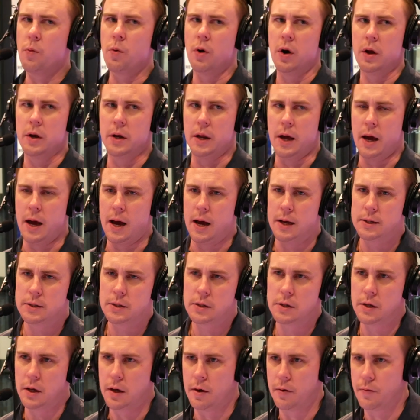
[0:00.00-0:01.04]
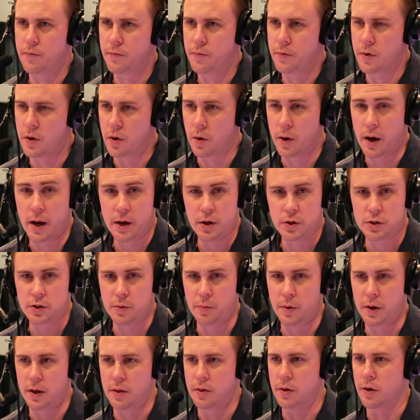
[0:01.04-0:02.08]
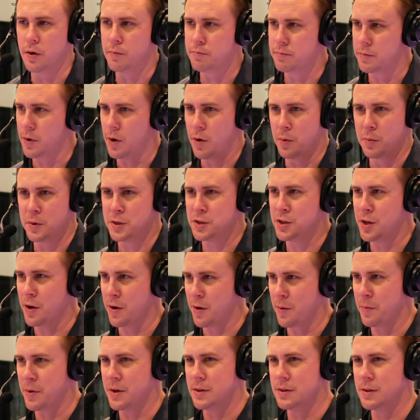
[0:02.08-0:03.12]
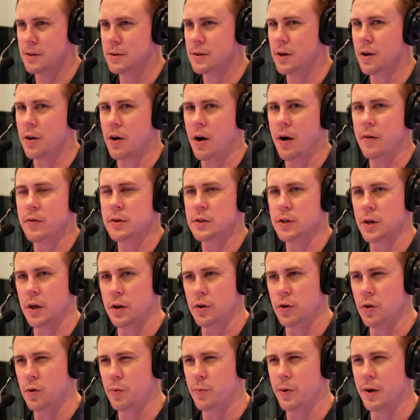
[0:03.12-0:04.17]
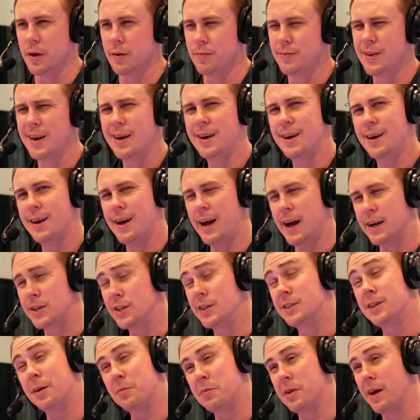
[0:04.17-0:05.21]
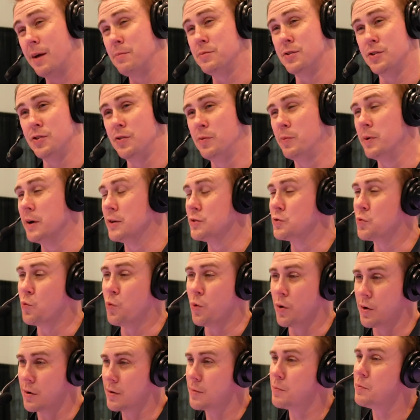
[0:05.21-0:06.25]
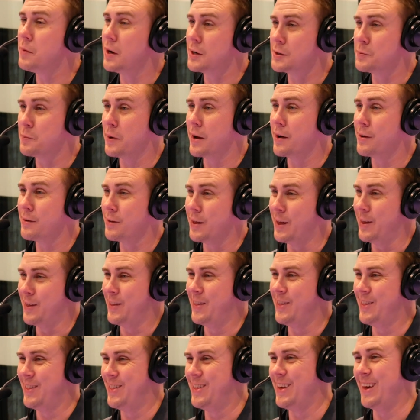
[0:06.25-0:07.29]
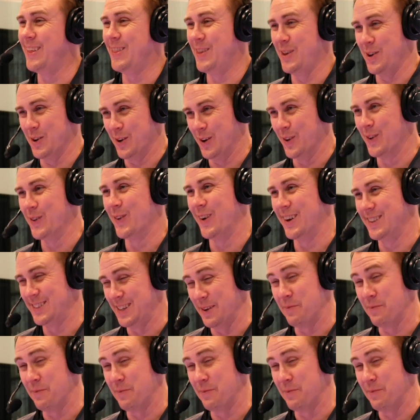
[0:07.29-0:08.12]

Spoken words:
I wanted to ask, if, I used to be in the home exterior business, and obviously a new build. Actually, sometimes the new builds weren't much better than the old one.